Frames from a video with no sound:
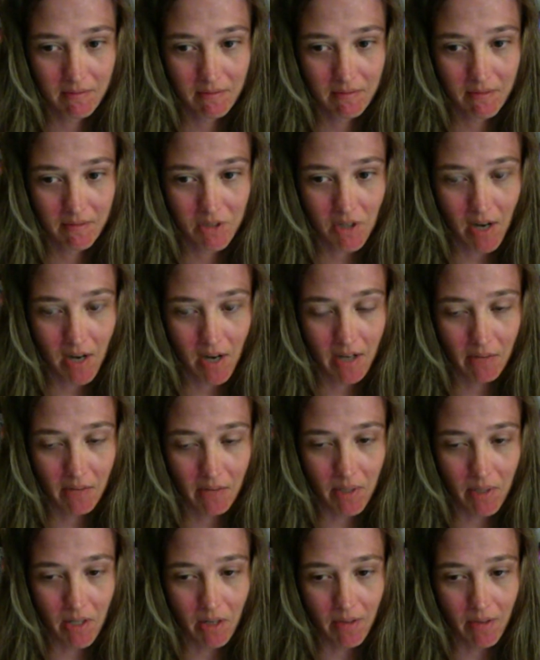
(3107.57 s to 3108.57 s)
So how do
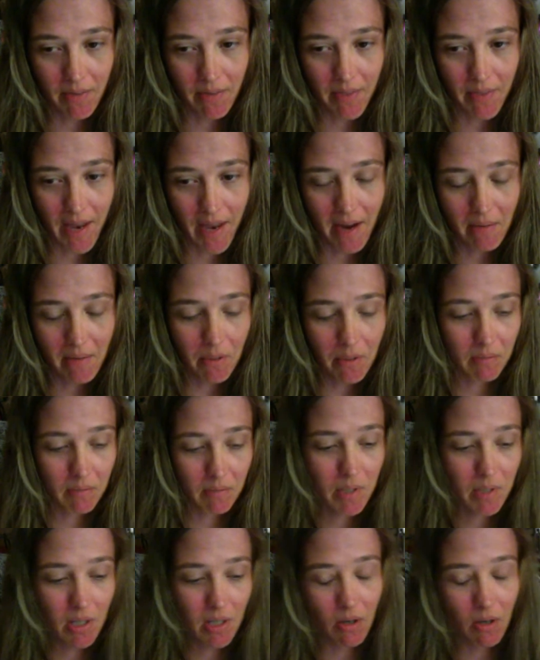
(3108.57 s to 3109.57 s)
we know that that wouldn't
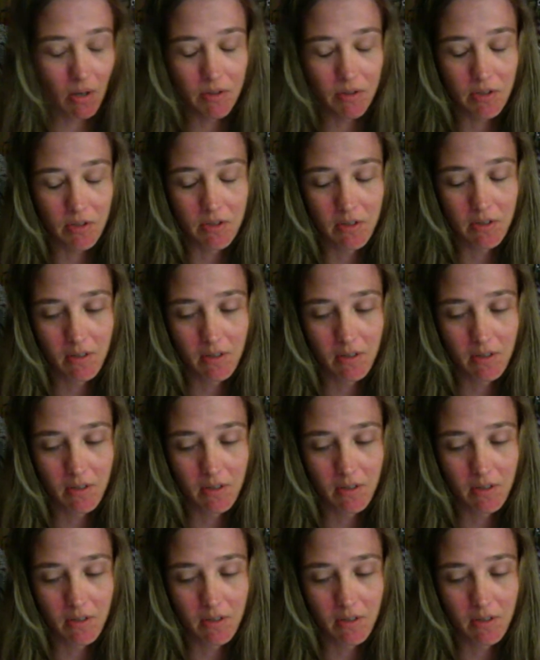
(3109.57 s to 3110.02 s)
be alters?